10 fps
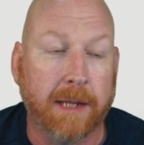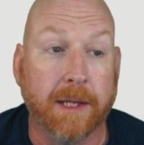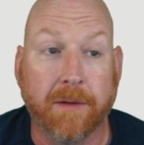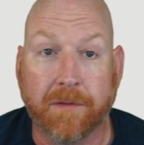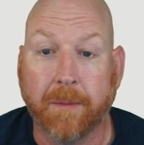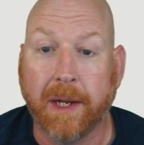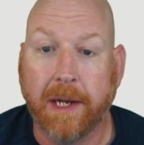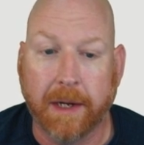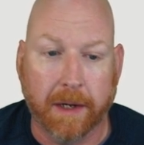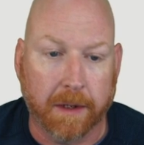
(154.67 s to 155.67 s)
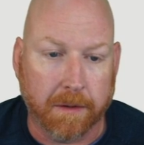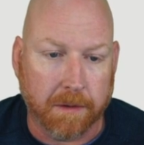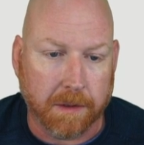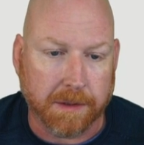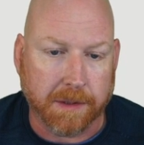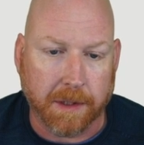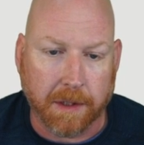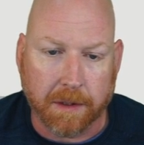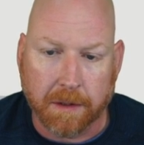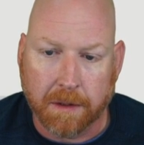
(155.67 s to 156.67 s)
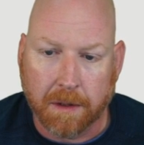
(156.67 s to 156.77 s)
And then from here, let's see,